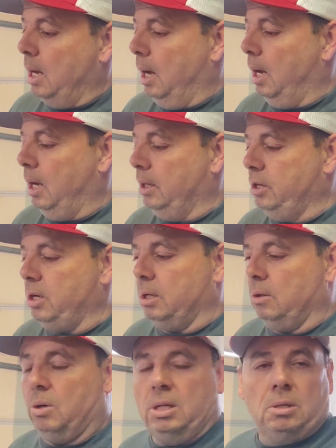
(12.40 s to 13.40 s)
You
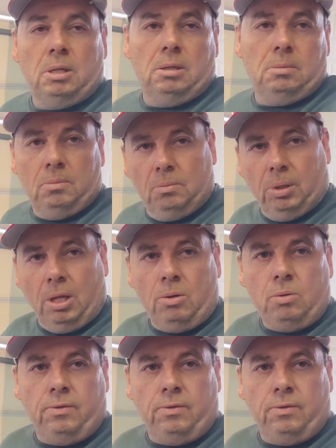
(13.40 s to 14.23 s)
can question below,